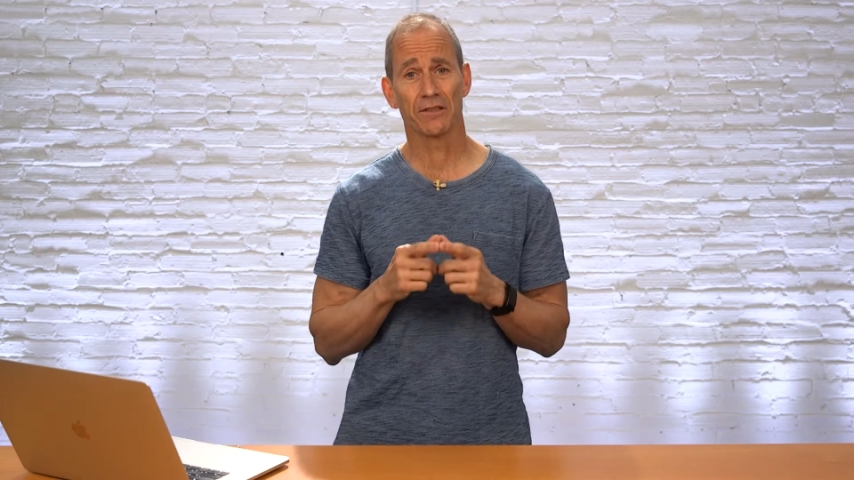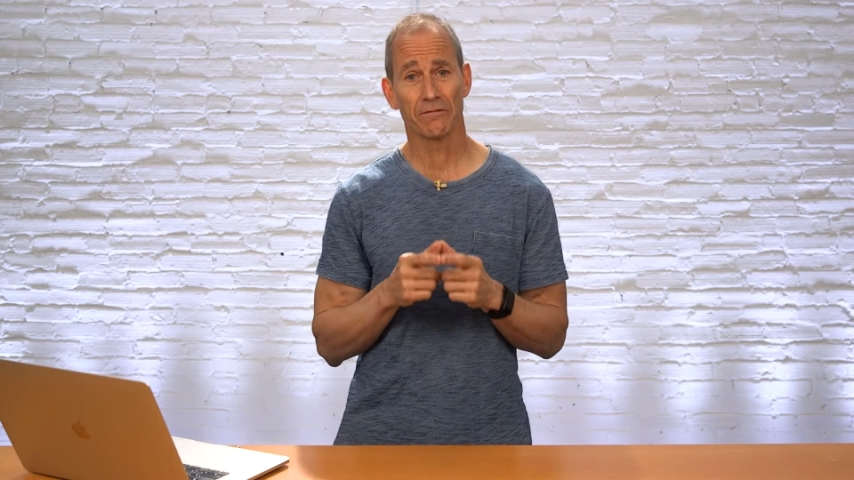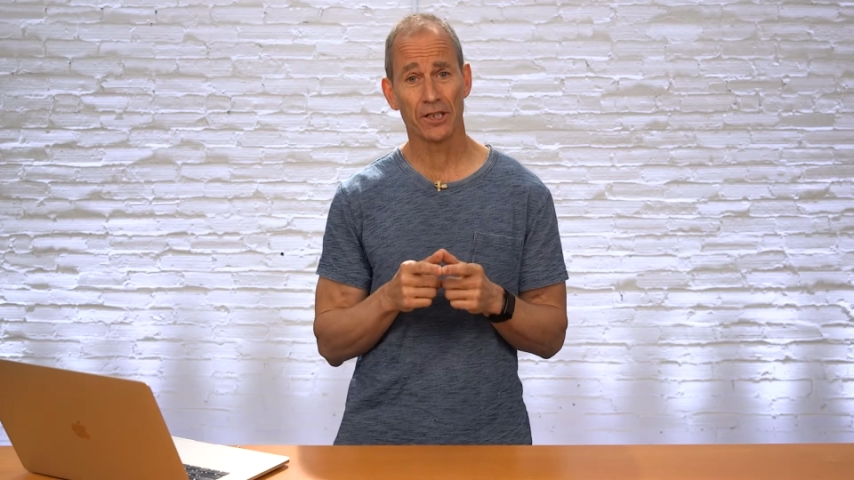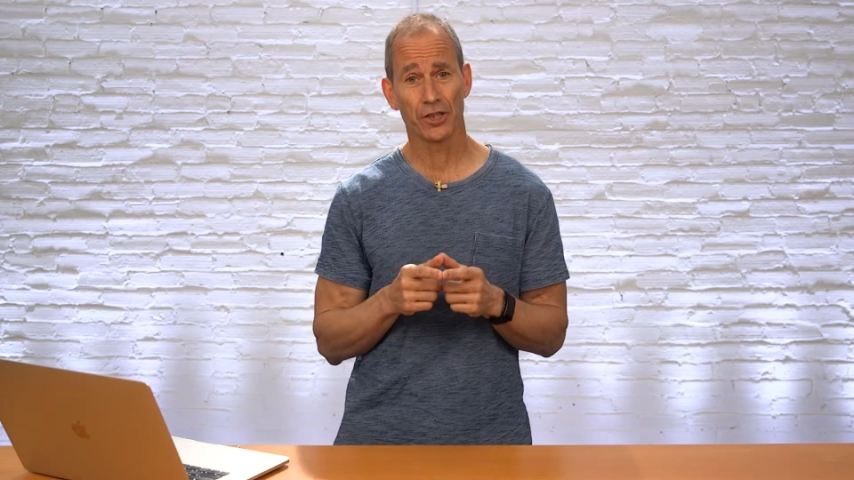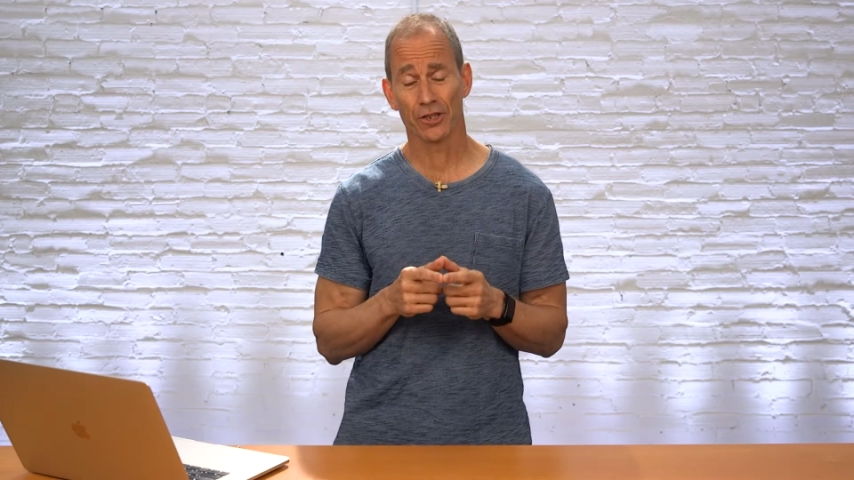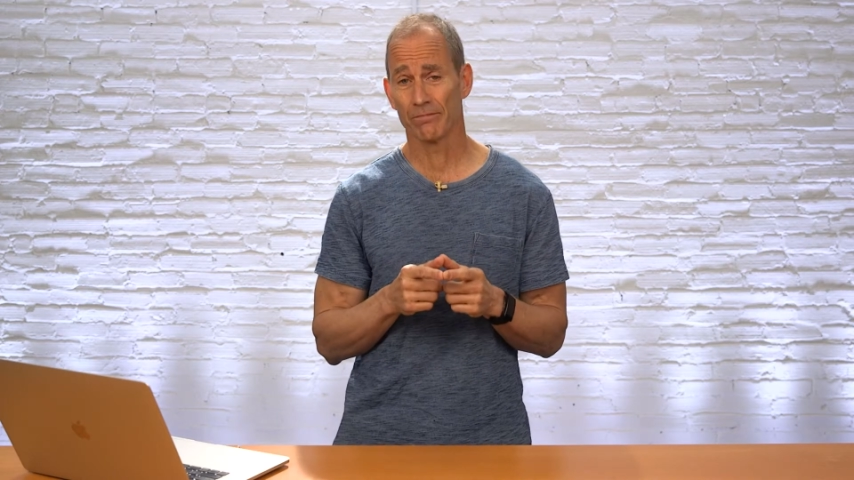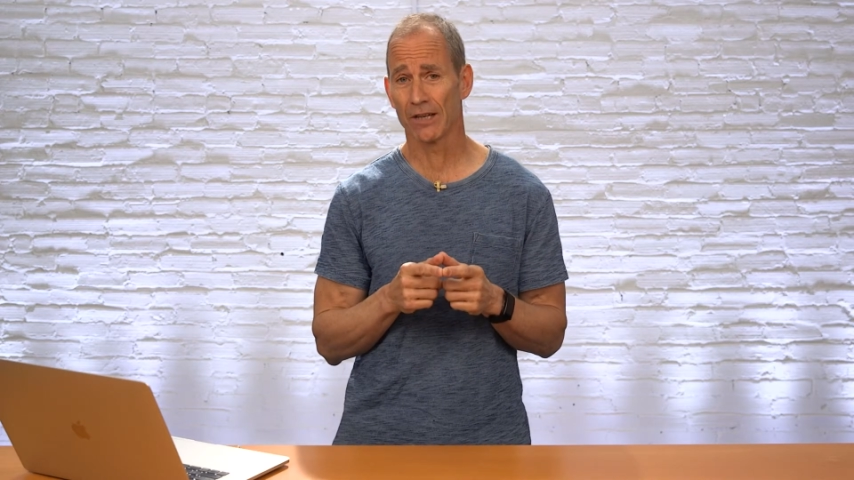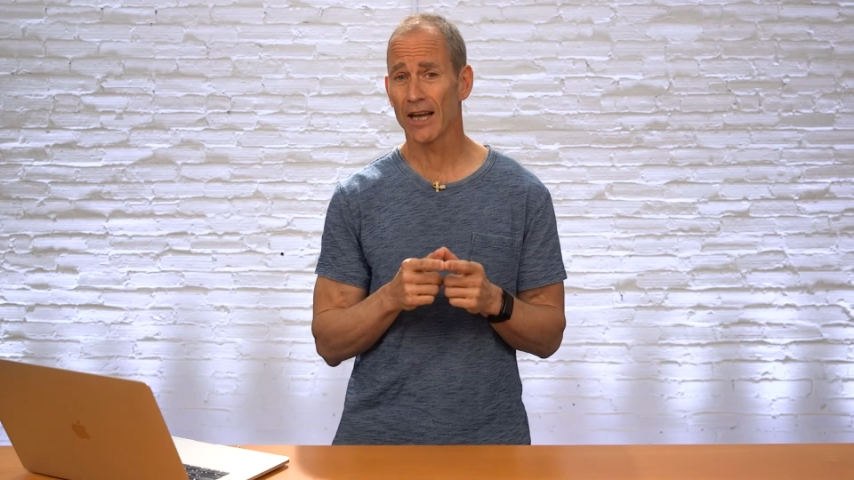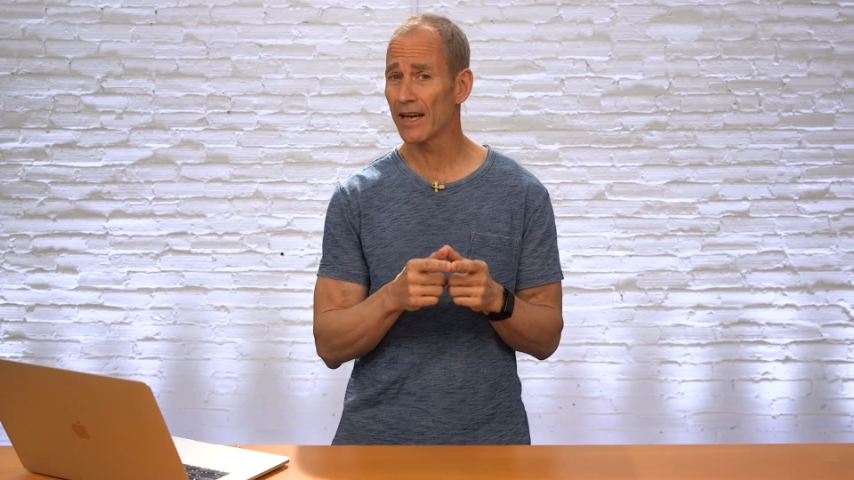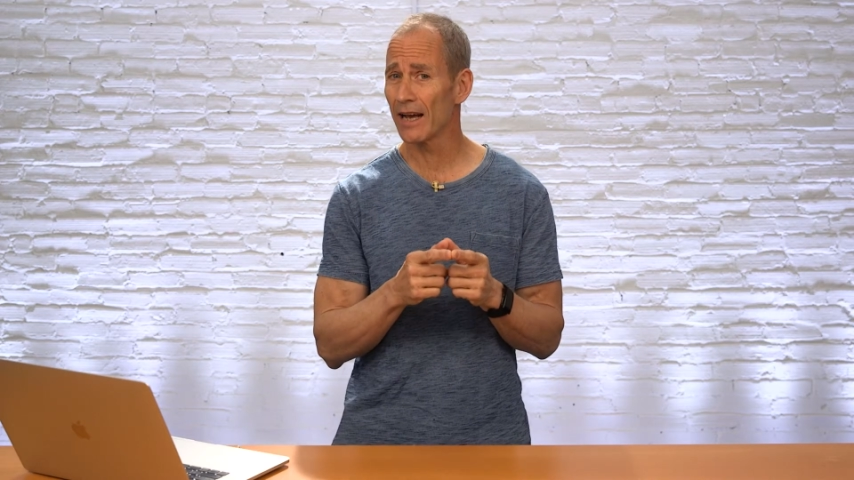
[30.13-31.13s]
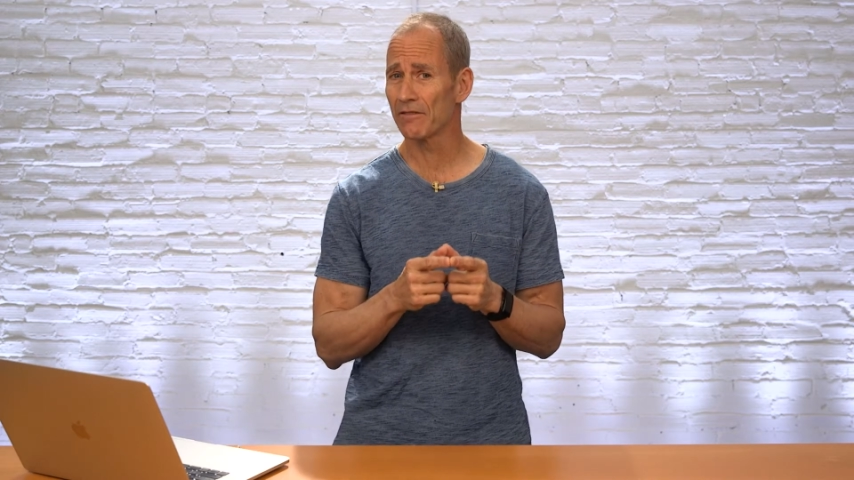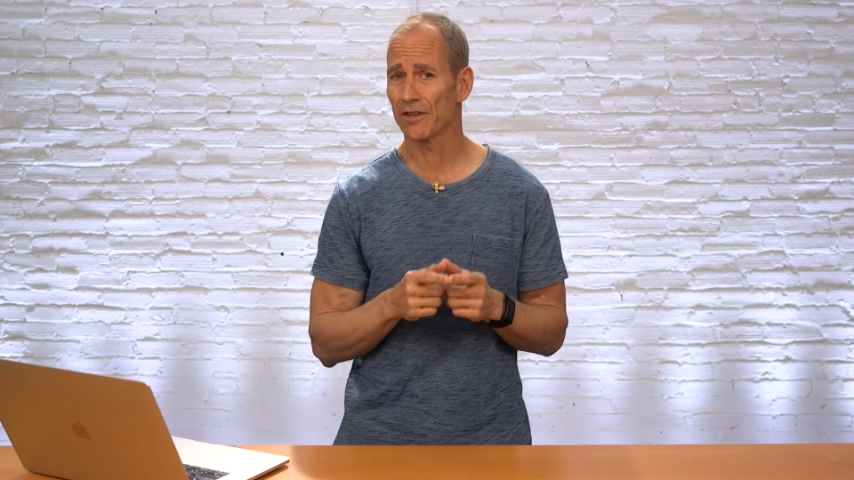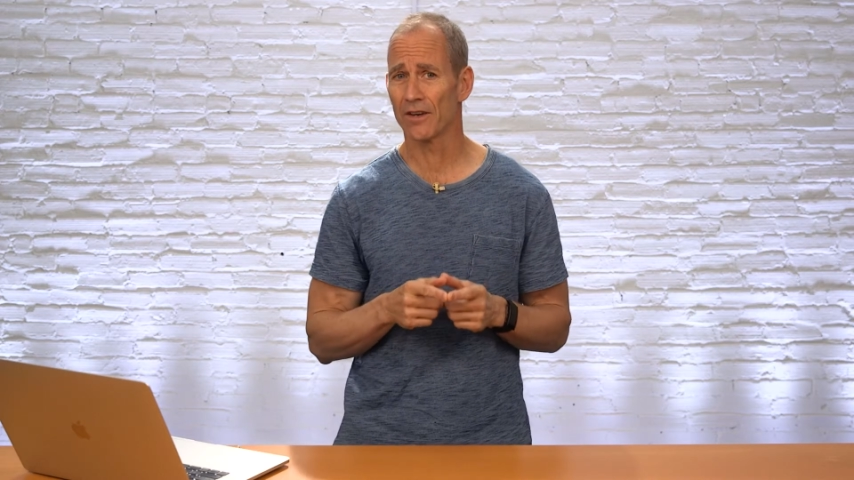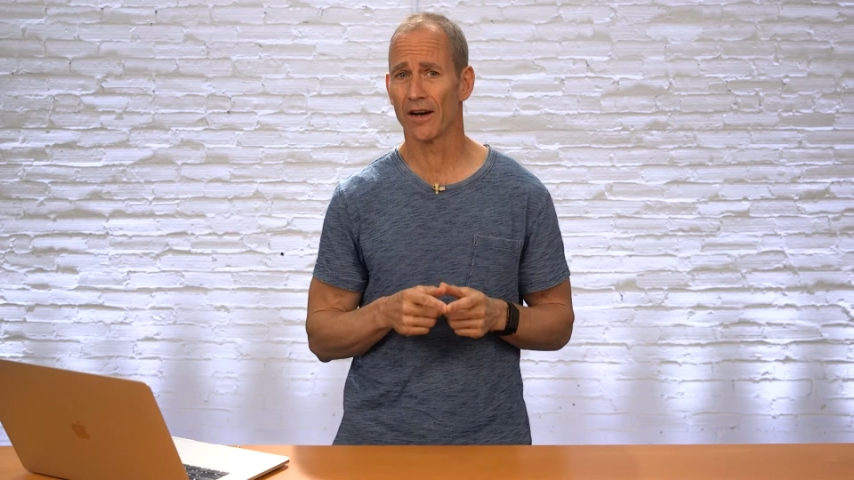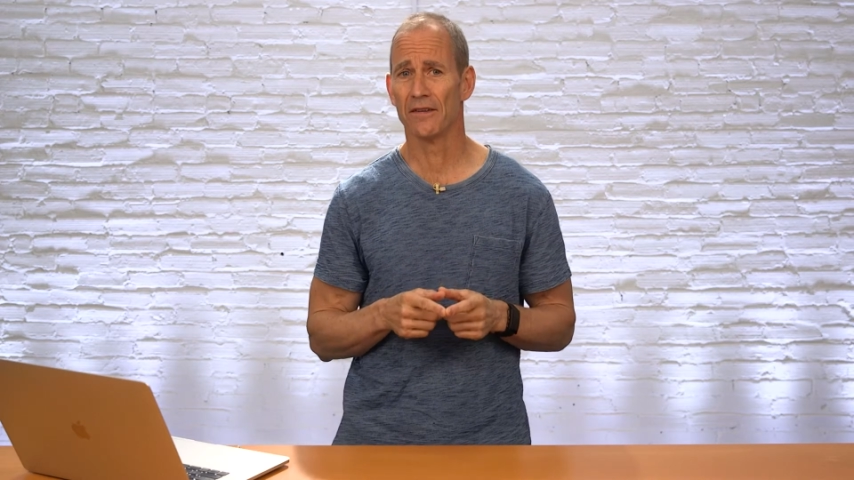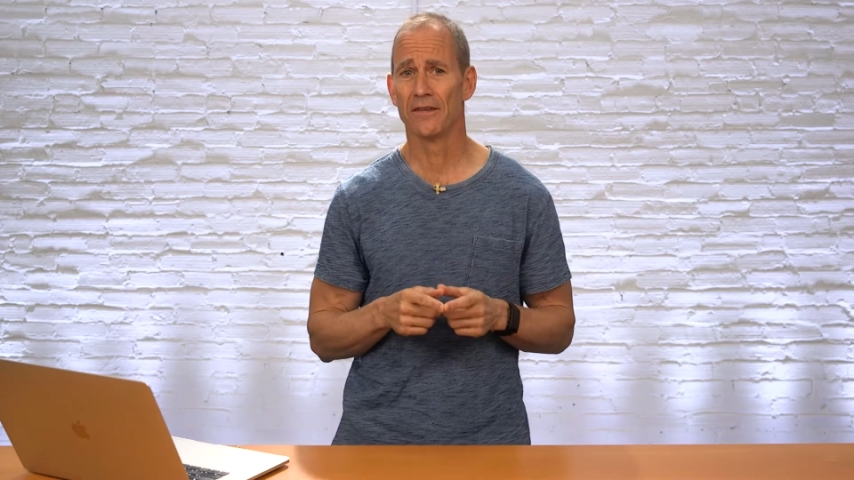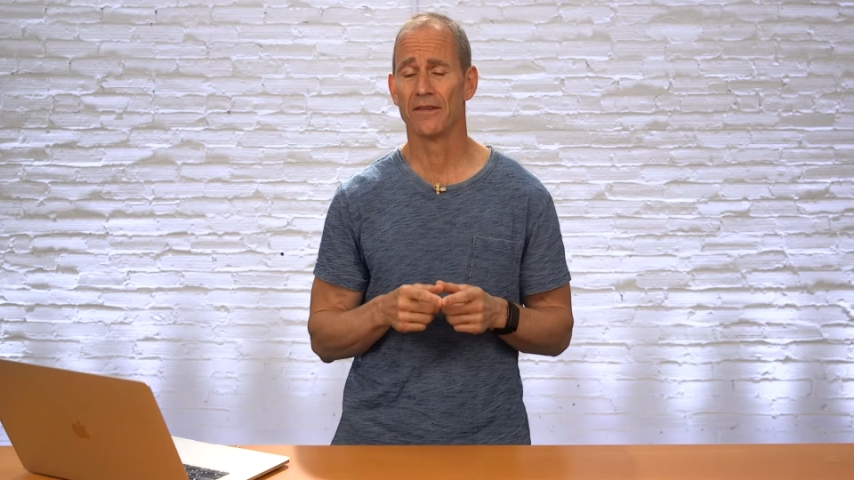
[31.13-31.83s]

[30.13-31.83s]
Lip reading: a feature, not an afterthought.